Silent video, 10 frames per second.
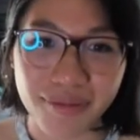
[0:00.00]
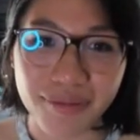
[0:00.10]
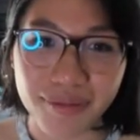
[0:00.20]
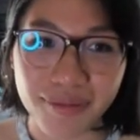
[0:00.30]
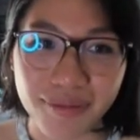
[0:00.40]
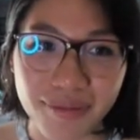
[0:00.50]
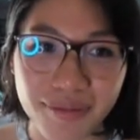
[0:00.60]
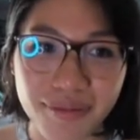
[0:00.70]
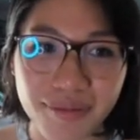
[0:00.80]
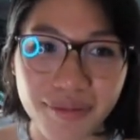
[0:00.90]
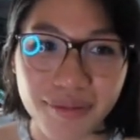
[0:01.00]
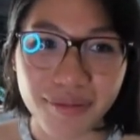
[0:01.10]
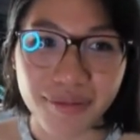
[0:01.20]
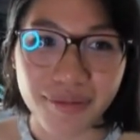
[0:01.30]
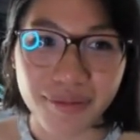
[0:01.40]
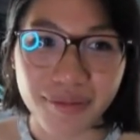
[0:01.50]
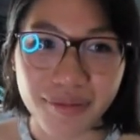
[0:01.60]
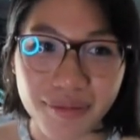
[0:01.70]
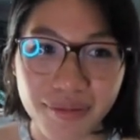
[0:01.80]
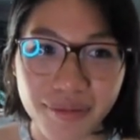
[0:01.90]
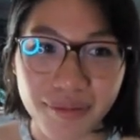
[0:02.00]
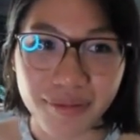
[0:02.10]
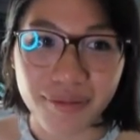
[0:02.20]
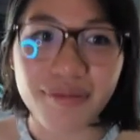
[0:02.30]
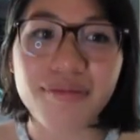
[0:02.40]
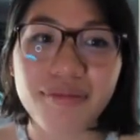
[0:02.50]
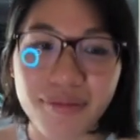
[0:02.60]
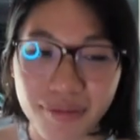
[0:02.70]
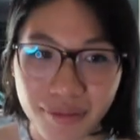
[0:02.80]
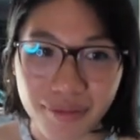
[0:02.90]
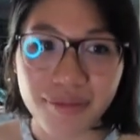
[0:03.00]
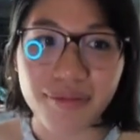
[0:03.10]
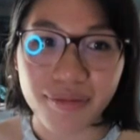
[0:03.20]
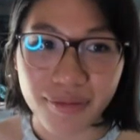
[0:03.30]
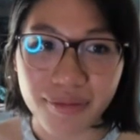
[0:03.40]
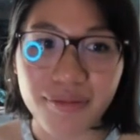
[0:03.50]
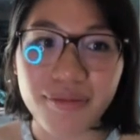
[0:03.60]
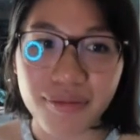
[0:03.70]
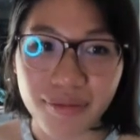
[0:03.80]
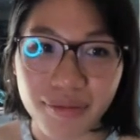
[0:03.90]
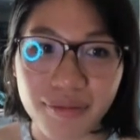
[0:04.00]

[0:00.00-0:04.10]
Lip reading: [no speech]